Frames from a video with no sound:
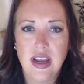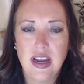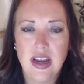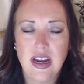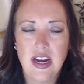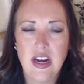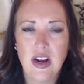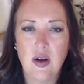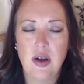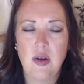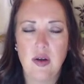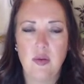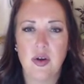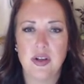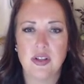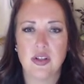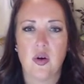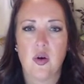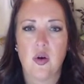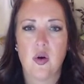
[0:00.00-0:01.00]
It
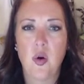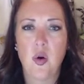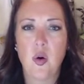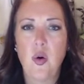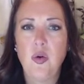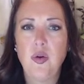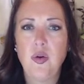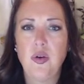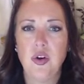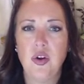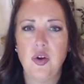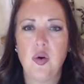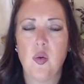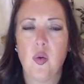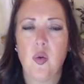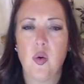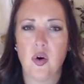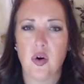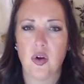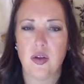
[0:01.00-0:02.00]
was a whole new
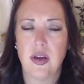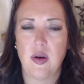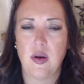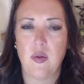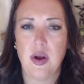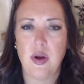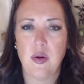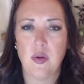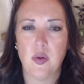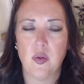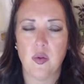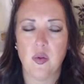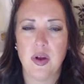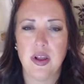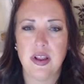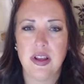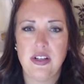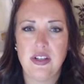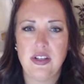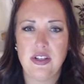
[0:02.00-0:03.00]
world that we were
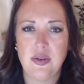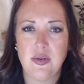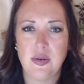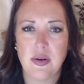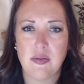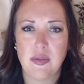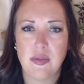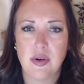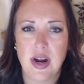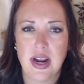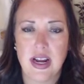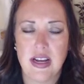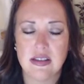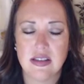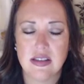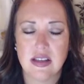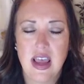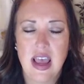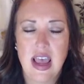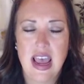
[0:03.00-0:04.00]
willing to
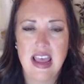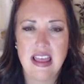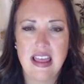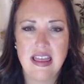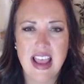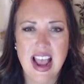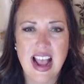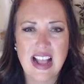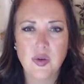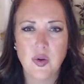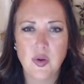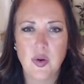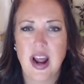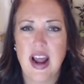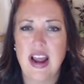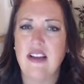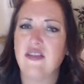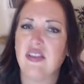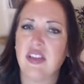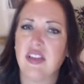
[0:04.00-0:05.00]
embrace. And that's what I
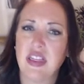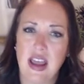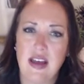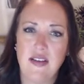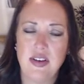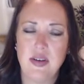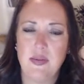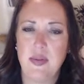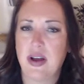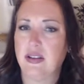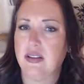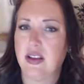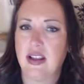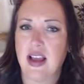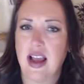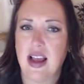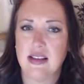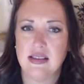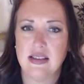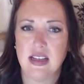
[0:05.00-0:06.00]
have loved about the
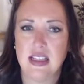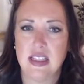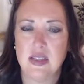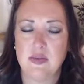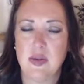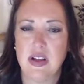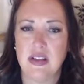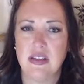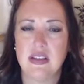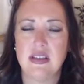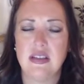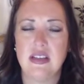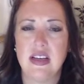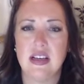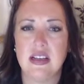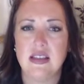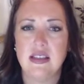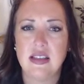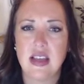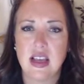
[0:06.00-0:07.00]
last 6 months is the
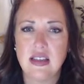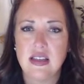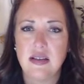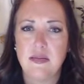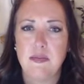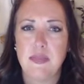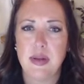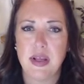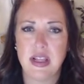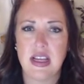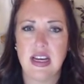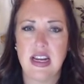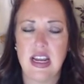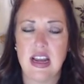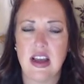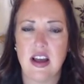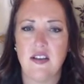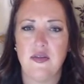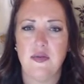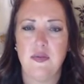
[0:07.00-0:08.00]

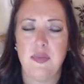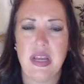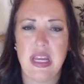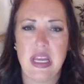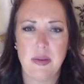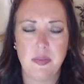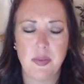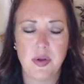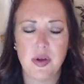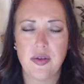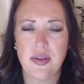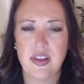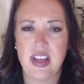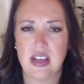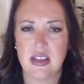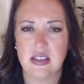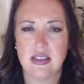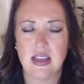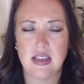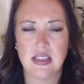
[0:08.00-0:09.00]
accessibility of people,
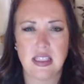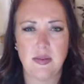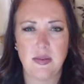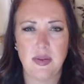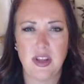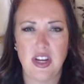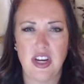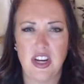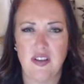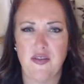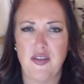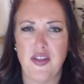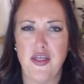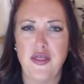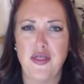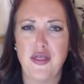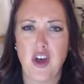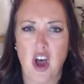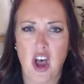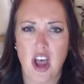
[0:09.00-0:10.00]
the accessibility of
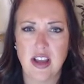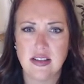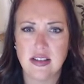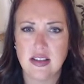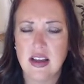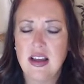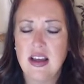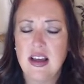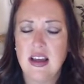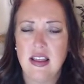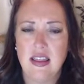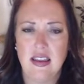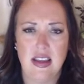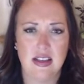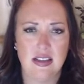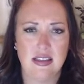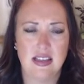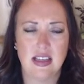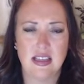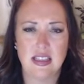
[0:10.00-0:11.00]
thought,
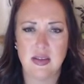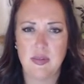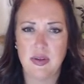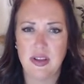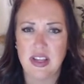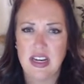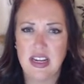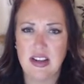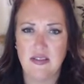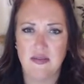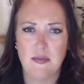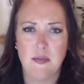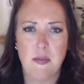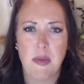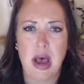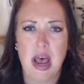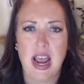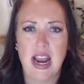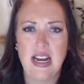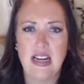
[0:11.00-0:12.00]
the accessibility of
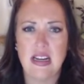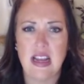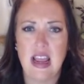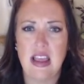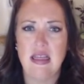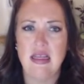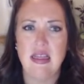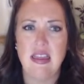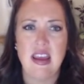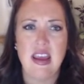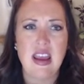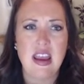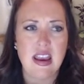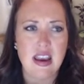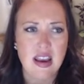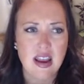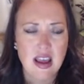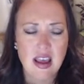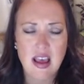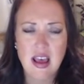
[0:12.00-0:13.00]
mind, and
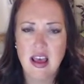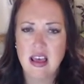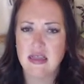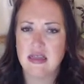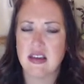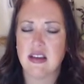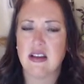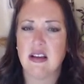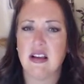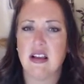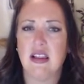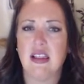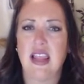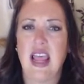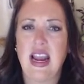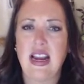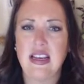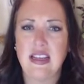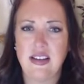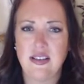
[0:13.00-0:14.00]
then the
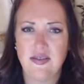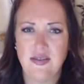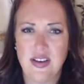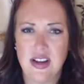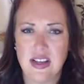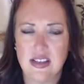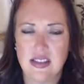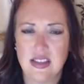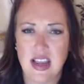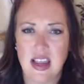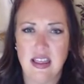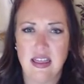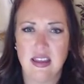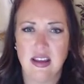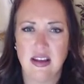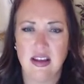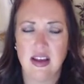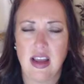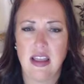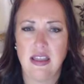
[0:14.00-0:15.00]
collectiveness
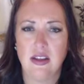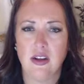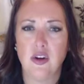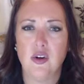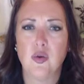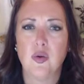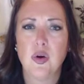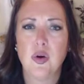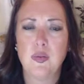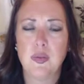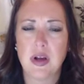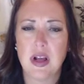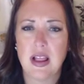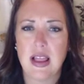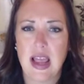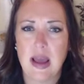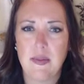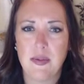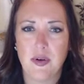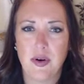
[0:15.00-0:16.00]
and the group
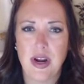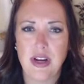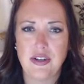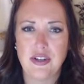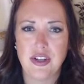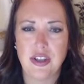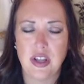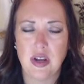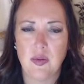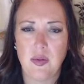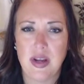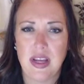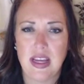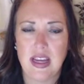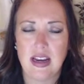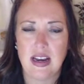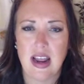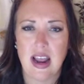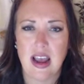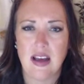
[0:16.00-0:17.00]
collaboration that we
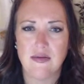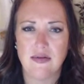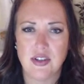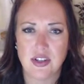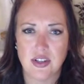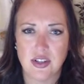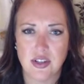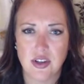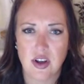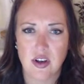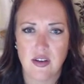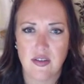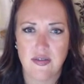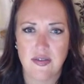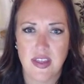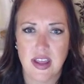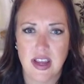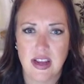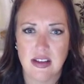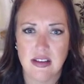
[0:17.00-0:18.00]
can have to solve
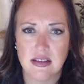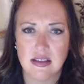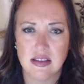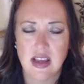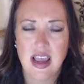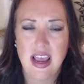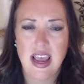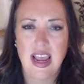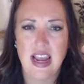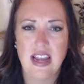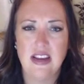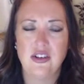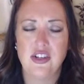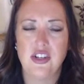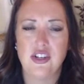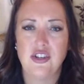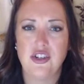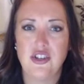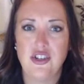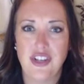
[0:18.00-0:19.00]
things and
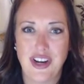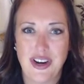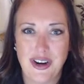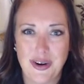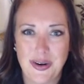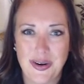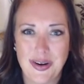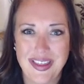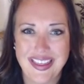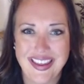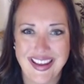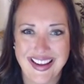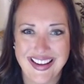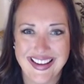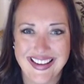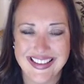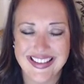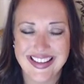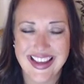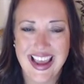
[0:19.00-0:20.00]
to share
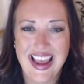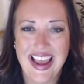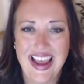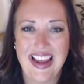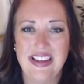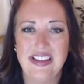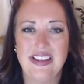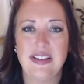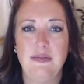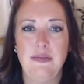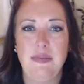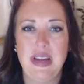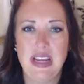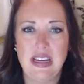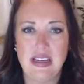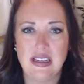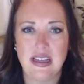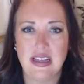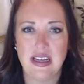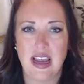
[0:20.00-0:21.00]
things and to
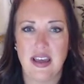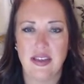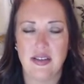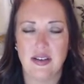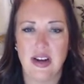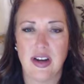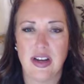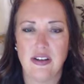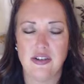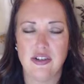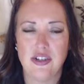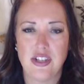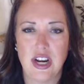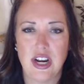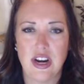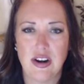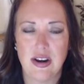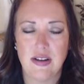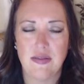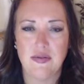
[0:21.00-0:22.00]
be together and
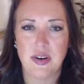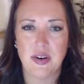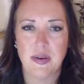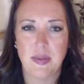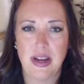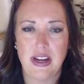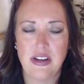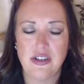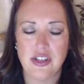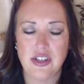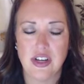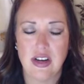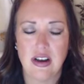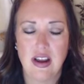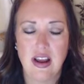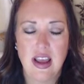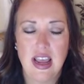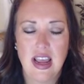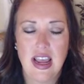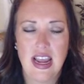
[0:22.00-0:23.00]
share information.
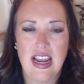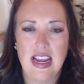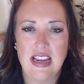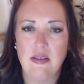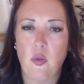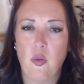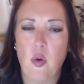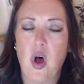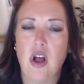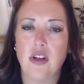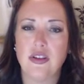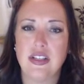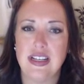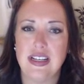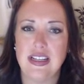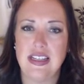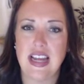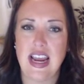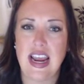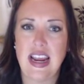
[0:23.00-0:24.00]
And while
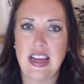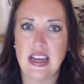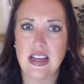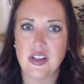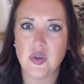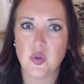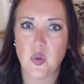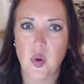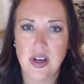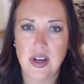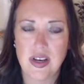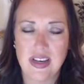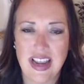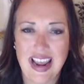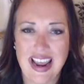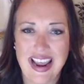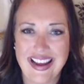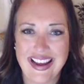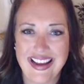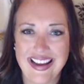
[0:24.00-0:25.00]
today is one
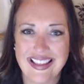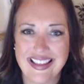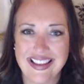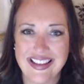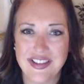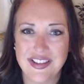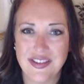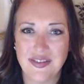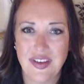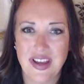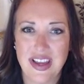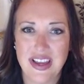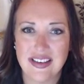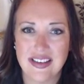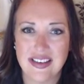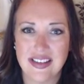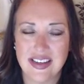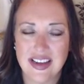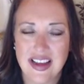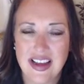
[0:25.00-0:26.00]
day in this
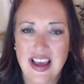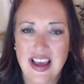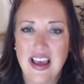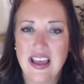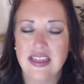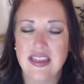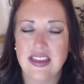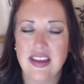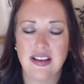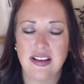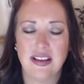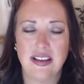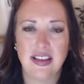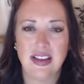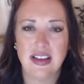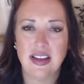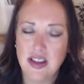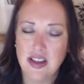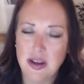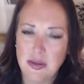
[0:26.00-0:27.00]
event,
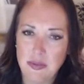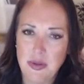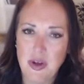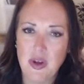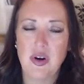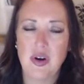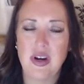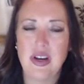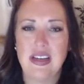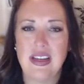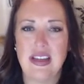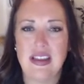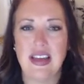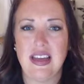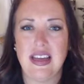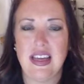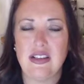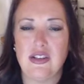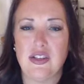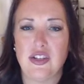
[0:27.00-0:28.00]
the community
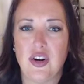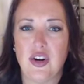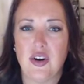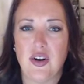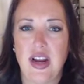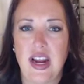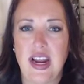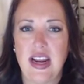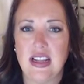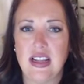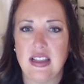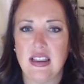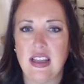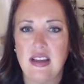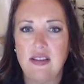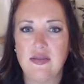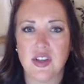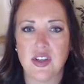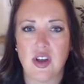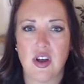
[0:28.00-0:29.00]
that gets created
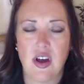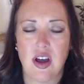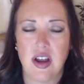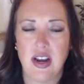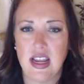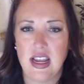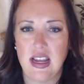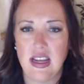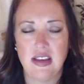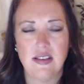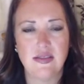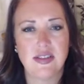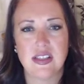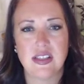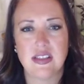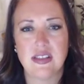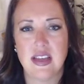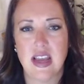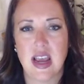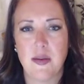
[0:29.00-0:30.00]
lives on and gives
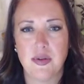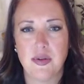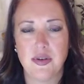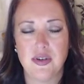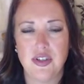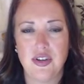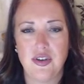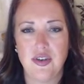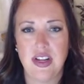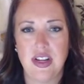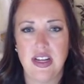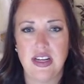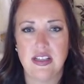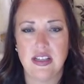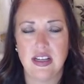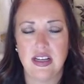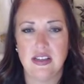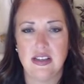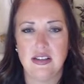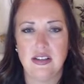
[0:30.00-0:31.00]
us the opportunity
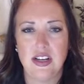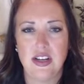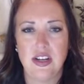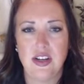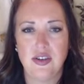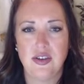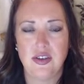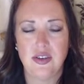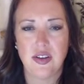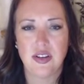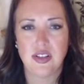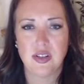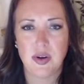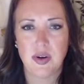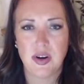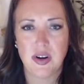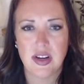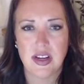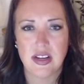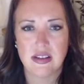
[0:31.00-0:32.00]
to continue to
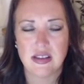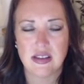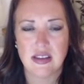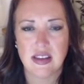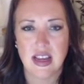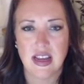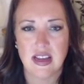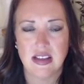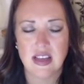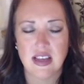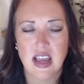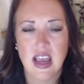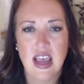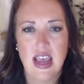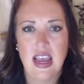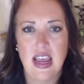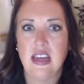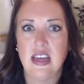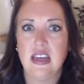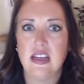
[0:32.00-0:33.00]
experience things
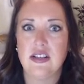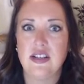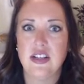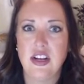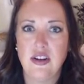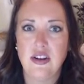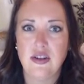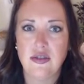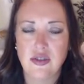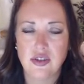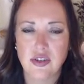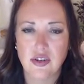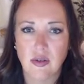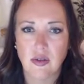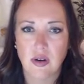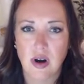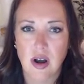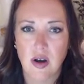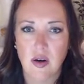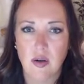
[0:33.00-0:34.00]
and continue to
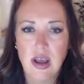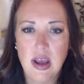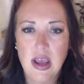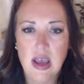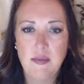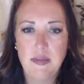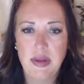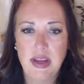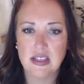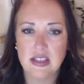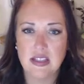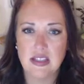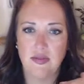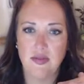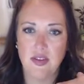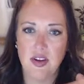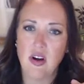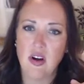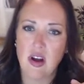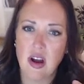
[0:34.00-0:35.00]
grow. Because
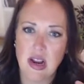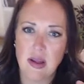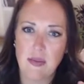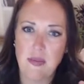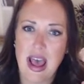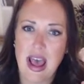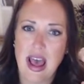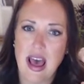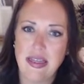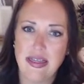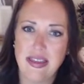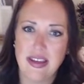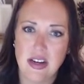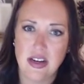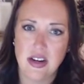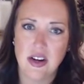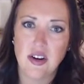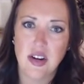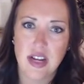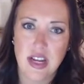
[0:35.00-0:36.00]
if you're on a path that
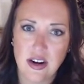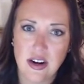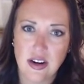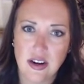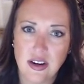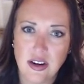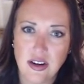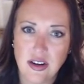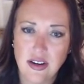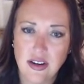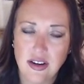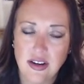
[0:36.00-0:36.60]
you're here